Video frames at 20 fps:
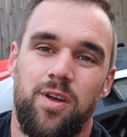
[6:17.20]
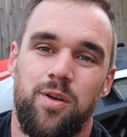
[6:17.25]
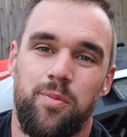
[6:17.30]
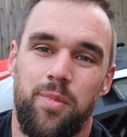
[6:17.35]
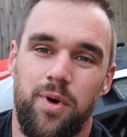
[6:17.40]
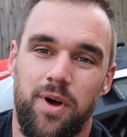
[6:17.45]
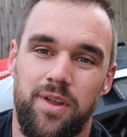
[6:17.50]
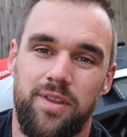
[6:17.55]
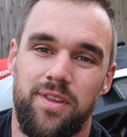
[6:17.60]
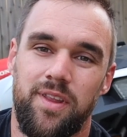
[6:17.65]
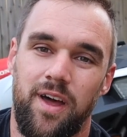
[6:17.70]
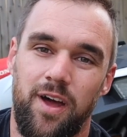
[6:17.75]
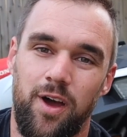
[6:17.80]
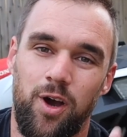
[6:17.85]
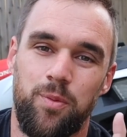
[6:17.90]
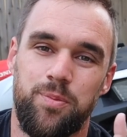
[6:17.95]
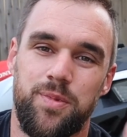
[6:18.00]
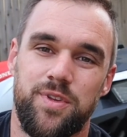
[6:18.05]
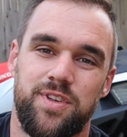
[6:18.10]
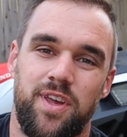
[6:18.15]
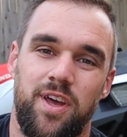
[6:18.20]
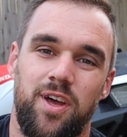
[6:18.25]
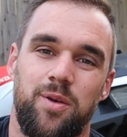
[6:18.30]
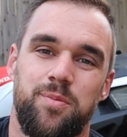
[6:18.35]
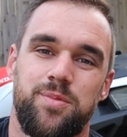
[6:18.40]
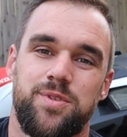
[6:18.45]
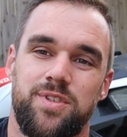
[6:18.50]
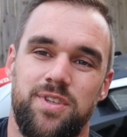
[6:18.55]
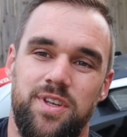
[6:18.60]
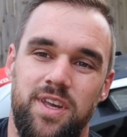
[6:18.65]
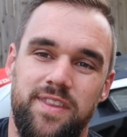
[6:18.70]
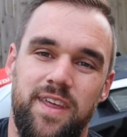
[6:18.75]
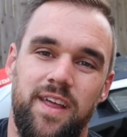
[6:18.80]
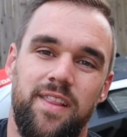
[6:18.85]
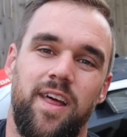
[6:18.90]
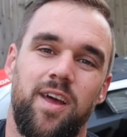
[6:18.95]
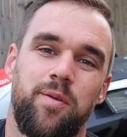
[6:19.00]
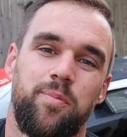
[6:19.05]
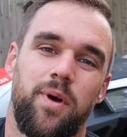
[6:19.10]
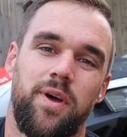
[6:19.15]
but I hope this helps. Hit that
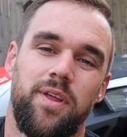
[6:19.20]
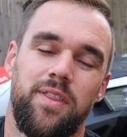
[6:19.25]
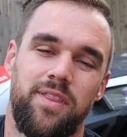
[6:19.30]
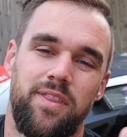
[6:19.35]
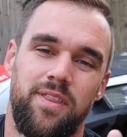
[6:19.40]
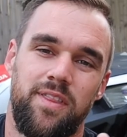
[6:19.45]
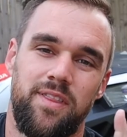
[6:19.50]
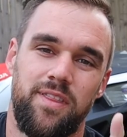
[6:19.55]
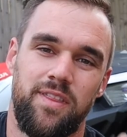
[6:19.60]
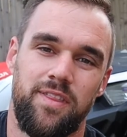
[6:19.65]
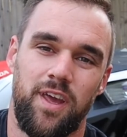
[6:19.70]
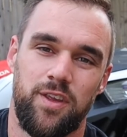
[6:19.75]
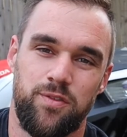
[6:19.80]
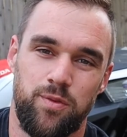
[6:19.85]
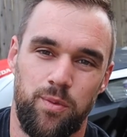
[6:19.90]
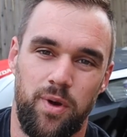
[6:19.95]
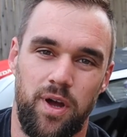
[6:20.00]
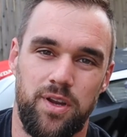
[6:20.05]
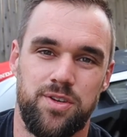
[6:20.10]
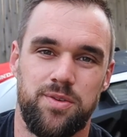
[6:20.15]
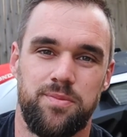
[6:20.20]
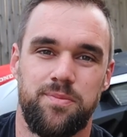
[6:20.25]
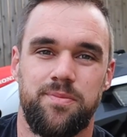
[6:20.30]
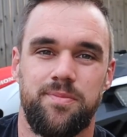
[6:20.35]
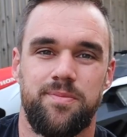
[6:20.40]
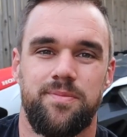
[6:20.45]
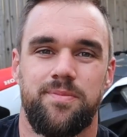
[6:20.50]
like button. Thanks for watching.